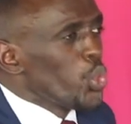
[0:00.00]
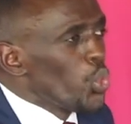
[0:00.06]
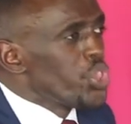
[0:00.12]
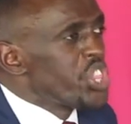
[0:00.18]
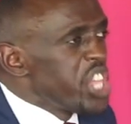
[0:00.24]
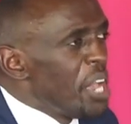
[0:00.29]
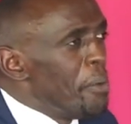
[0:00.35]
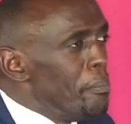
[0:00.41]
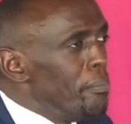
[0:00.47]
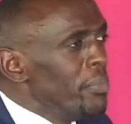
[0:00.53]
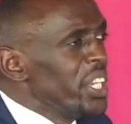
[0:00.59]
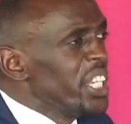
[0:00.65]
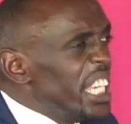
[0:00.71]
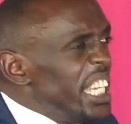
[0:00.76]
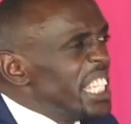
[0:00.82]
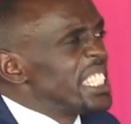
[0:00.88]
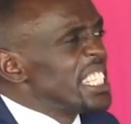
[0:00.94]
to them,
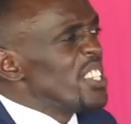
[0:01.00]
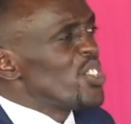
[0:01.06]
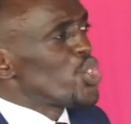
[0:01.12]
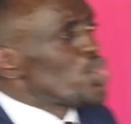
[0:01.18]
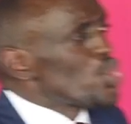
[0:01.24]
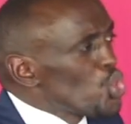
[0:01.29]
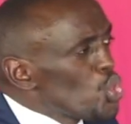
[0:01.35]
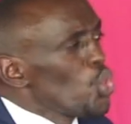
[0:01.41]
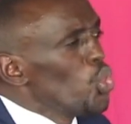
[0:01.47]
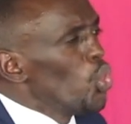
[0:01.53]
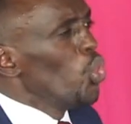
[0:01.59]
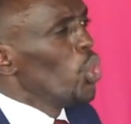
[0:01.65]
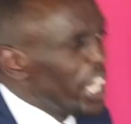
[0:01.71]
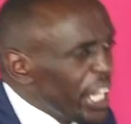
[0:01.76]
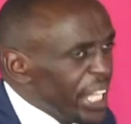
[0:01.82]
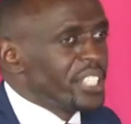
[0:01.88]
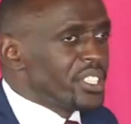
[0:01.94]
it is too
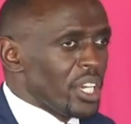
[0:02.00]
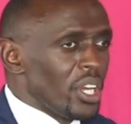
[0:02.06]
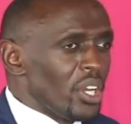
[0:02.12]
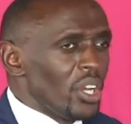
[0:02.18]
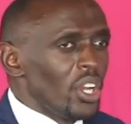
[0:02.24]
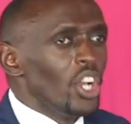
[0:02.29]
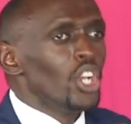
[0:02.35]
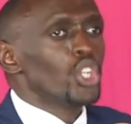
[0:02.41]
little